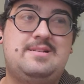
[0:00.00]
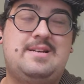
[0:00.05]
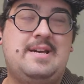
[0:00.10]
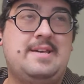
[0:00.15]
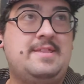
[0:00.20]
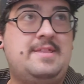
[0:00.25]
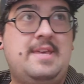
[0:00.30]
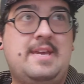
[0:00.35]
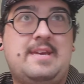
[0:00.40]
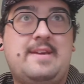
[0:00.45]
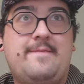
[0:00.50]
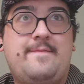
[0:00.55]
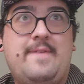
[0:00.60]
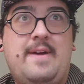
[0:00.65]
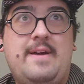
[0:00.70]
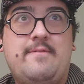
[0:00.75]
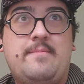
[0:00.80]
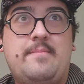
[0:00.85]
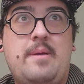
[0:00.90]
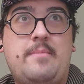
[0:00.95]
I think, if
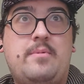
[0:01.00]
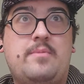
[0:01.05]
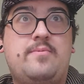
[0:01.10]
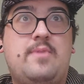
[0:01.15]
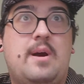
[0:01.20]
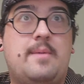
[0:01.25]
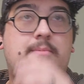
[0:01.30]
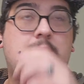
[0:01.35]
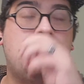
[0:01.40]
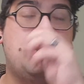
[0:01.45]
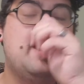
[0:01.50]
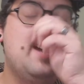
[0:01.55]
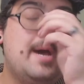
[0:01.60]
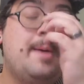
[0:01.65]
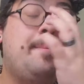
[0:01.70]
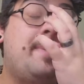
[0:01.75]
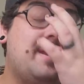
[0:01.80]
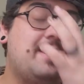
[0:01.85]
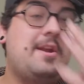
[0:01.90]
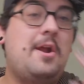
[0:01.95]
I remember properly.
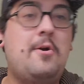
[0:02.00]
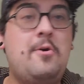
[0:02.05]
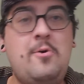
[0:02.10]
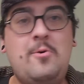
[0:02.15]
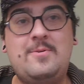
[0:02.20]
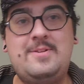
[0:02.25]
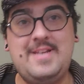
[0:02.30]
But you know who